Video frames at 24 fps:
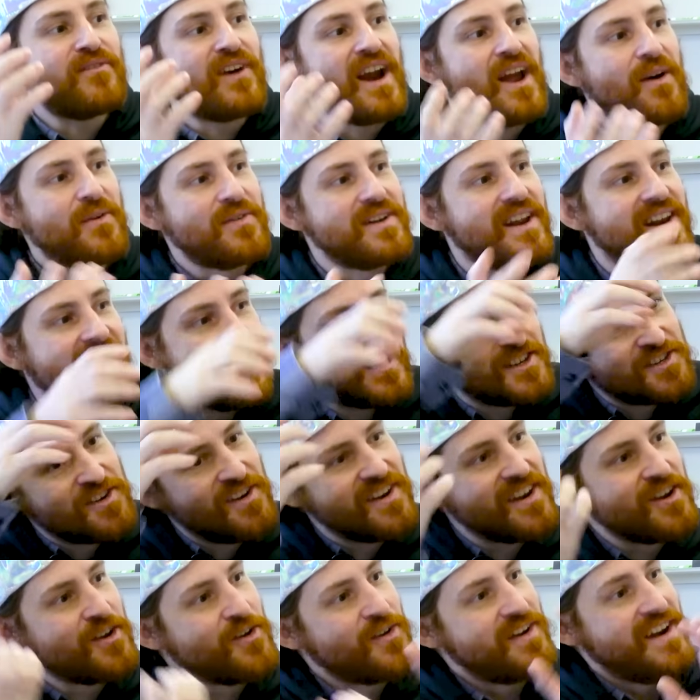around and
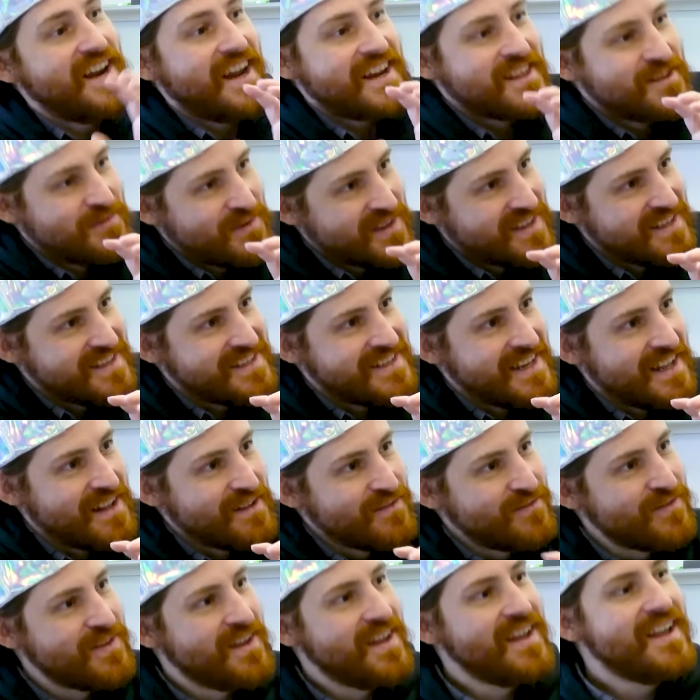actually connect with
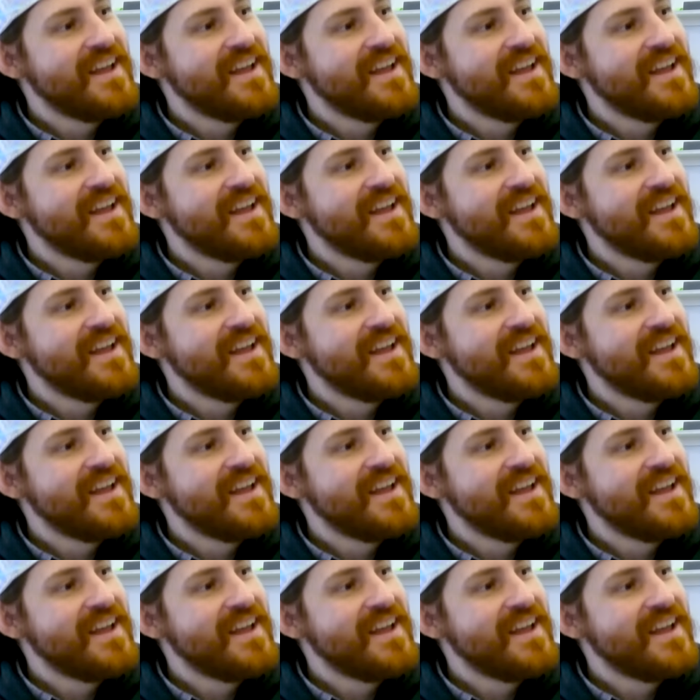itself.